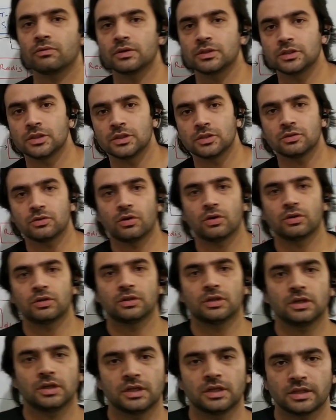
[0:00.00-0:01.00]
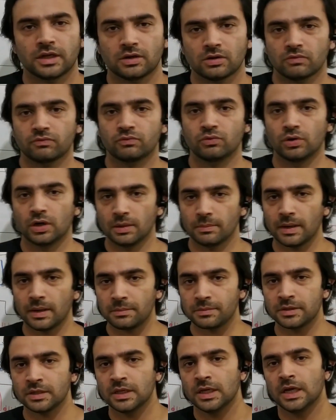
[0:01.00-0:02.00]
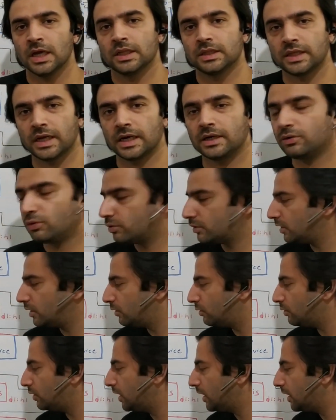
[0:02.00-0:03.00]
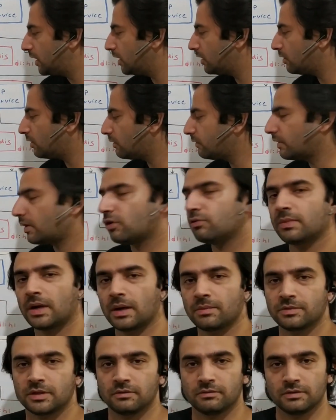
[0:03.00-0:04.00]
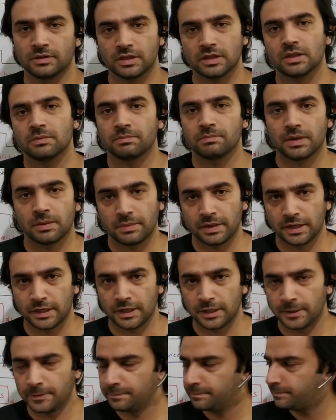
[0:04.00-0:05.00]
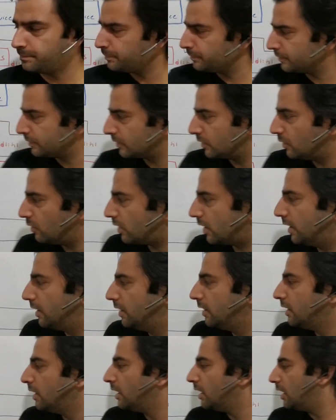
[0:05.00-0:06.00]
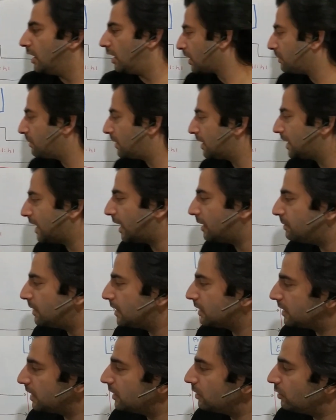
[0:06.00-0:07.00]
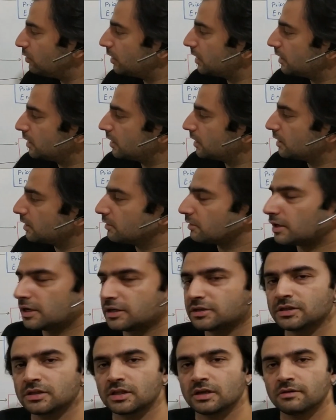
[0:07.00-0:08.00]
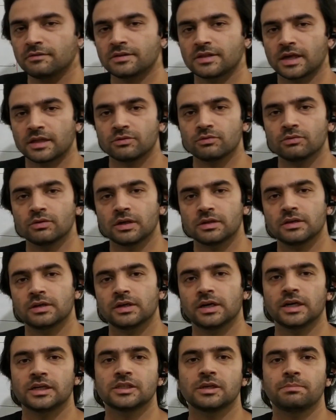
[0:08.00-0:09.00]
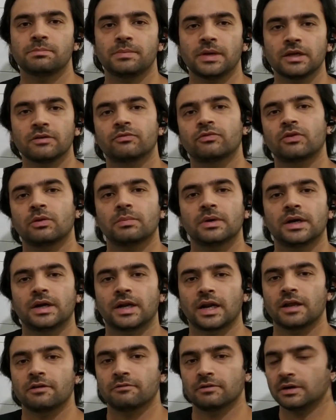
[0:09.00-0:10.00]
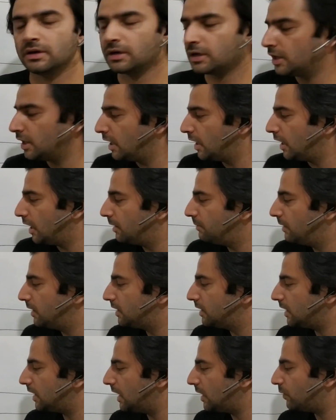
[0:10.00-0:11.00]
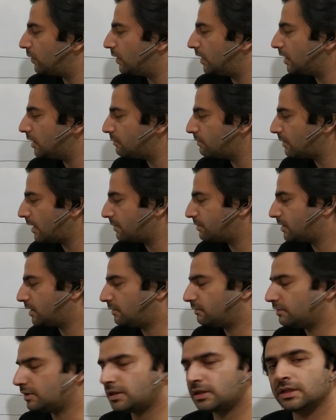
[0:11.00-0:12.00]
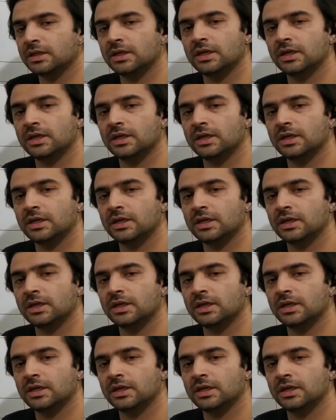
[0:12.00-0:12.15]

which is on the design of Google Maps that goes into details of how map service is implemented. Okay, but that being said, location service, as soon as it gets a ping from a driver, it basically queries map service